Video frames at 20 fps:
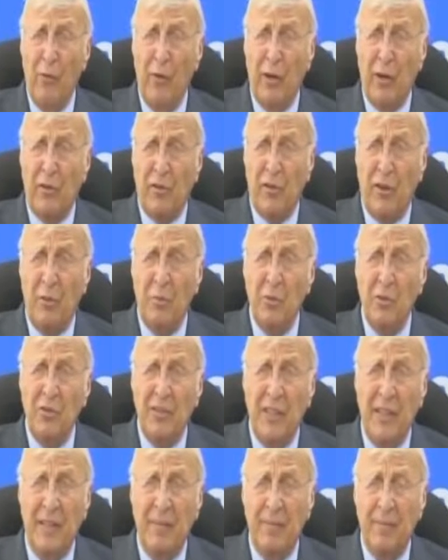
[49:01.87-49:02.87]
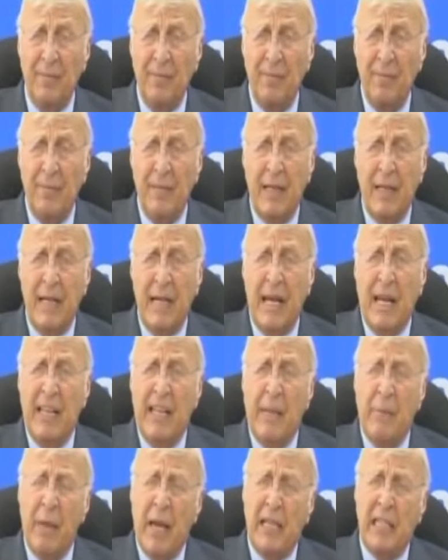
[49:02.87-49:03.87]
Perfect for a movie.
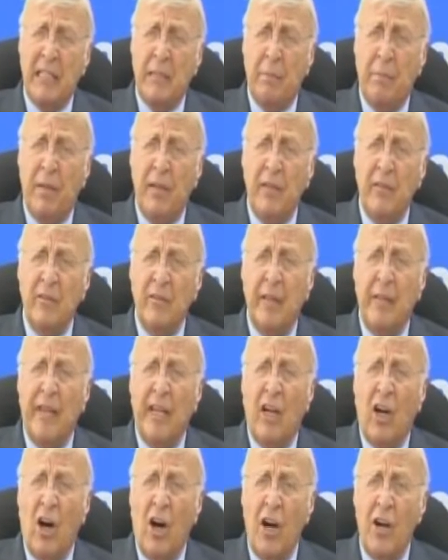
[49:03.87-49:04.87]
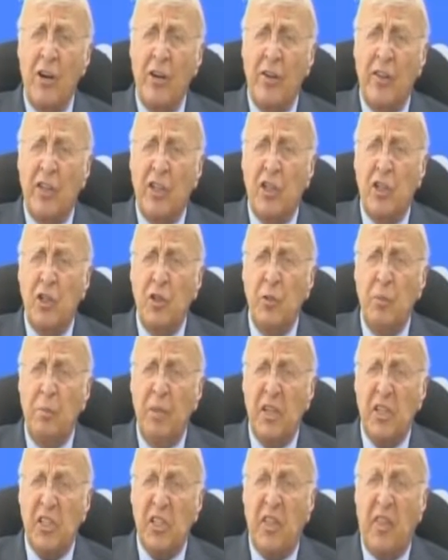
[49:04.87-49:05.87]
They made an appeal, and they hired the 2
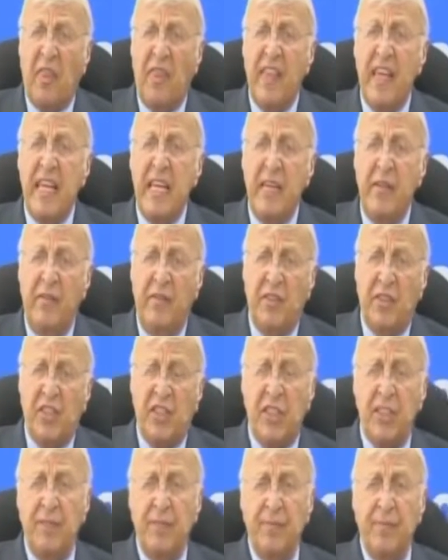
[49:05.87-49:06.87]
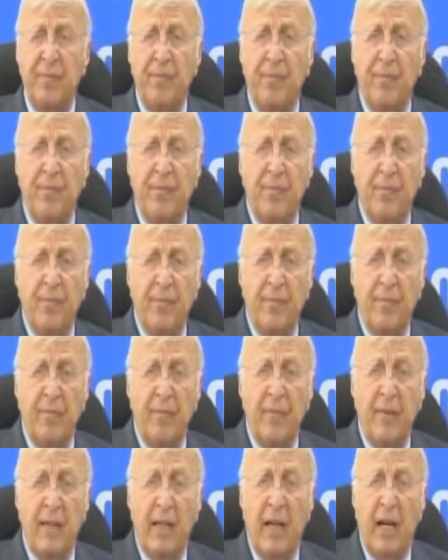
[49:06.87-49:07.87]
best thieves
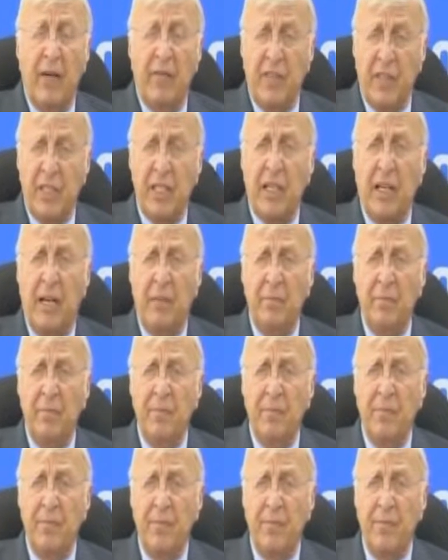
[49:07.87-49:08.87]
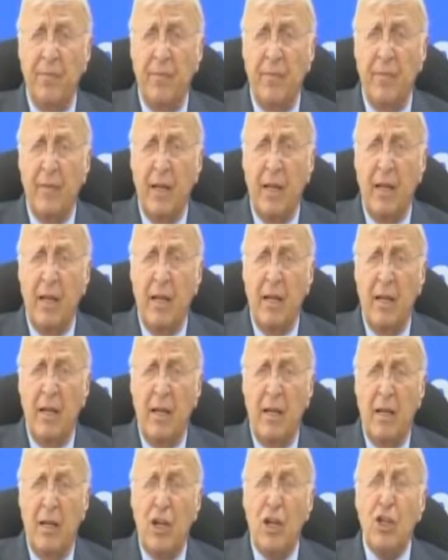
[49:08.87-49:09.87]
of the time
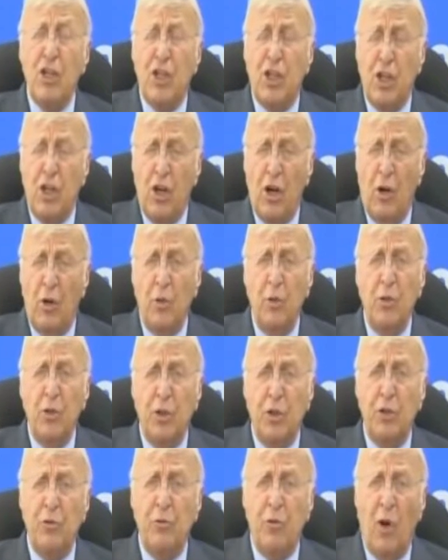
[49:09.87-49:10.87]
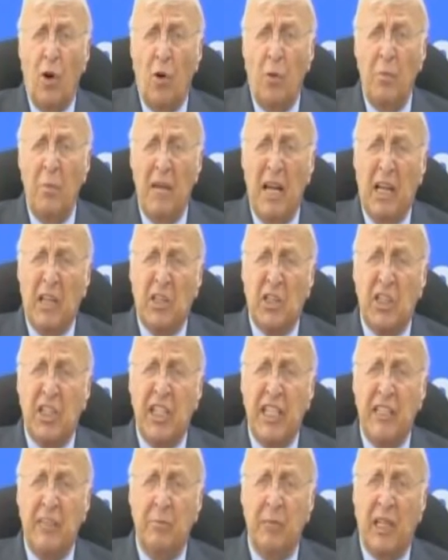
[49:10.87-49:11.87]
to go to Rome and
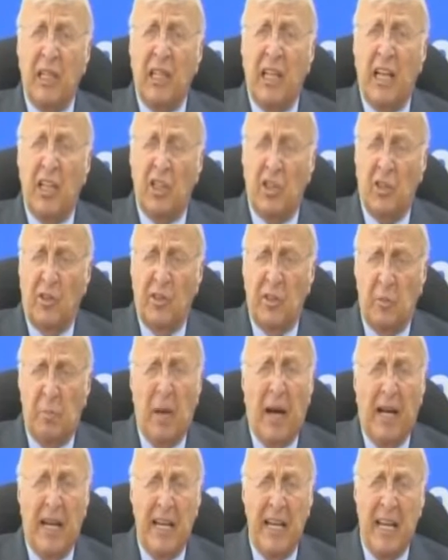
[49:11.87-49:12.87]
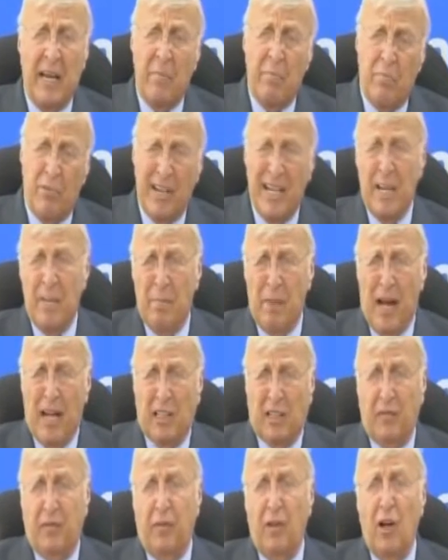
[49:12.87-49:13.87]
steal Michelangelo's body and bring it
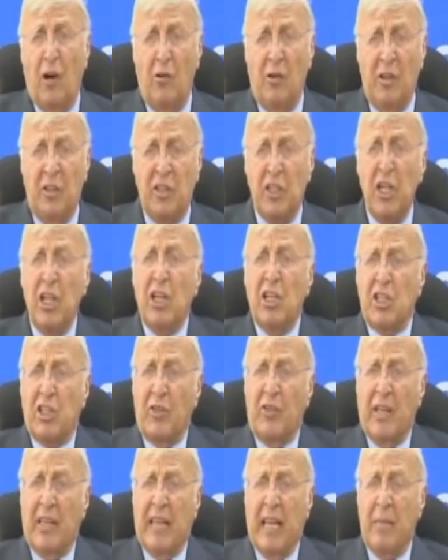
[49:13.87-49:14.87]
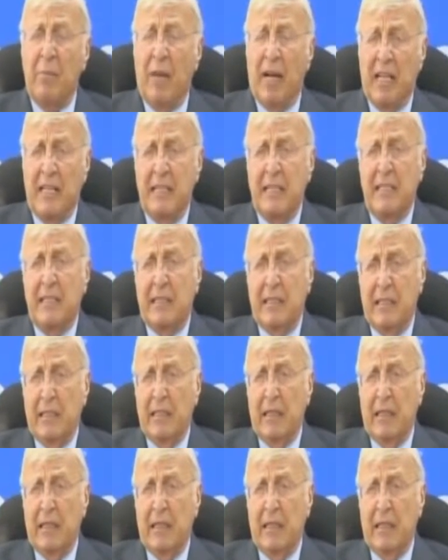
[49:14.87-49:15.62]
back to Florence so that they might